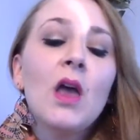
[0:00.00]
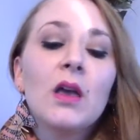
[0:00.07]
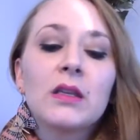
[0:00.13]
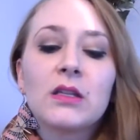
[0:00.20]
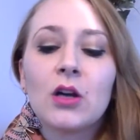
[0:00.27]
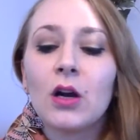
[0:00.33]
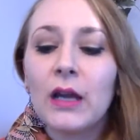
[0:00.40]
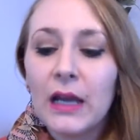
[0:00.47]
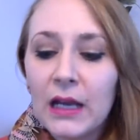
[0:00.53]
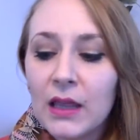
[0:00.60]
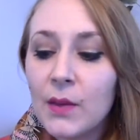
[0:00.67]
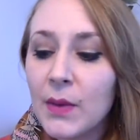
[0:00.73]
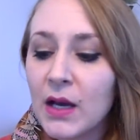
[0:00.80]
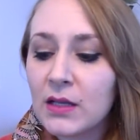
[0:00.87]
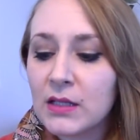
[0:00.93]
start getting
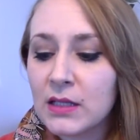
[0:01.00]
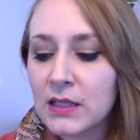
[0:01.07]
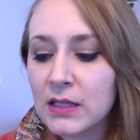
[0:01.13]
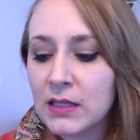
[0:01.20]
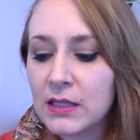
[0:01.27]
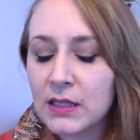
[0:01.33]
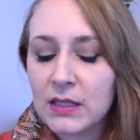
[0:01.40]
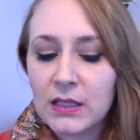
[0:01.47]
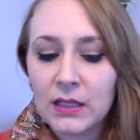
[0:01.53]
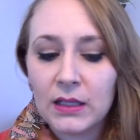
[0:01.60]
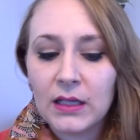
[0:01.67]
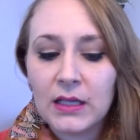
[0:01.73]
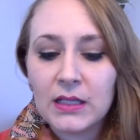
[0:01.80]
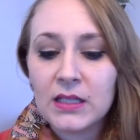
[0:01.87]
the boxes consistently.